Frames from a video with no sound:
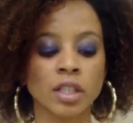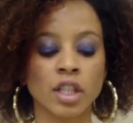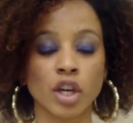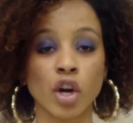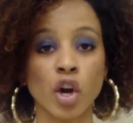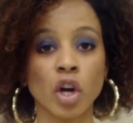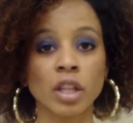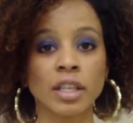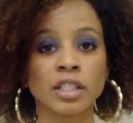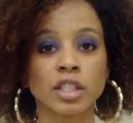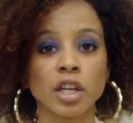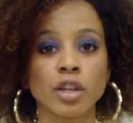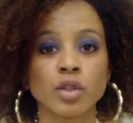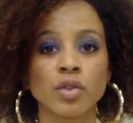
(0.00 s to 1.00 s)
the curling
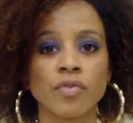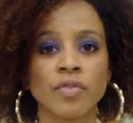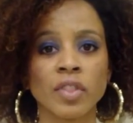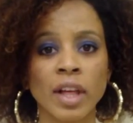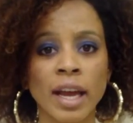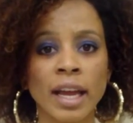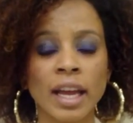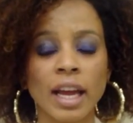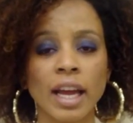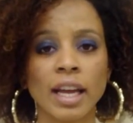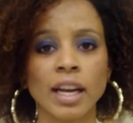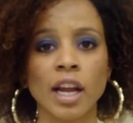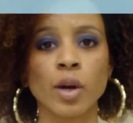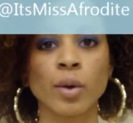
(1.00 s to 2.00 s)
gel souffle,
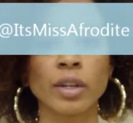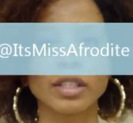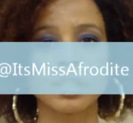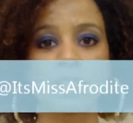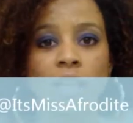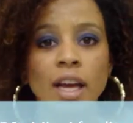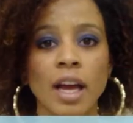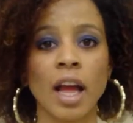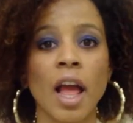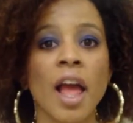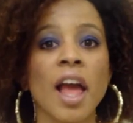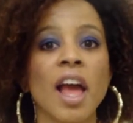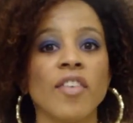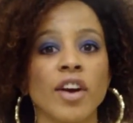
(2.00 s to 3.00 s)
and I noticed
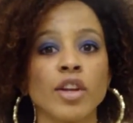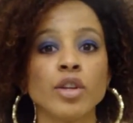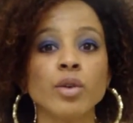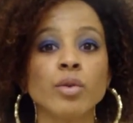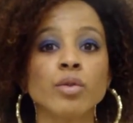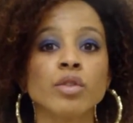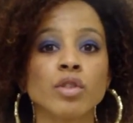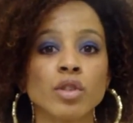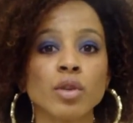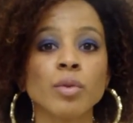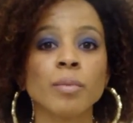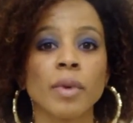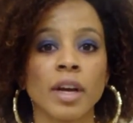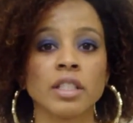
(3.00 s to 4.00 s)
that if I use too
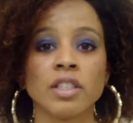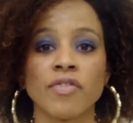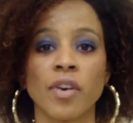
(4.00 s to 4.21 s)
much,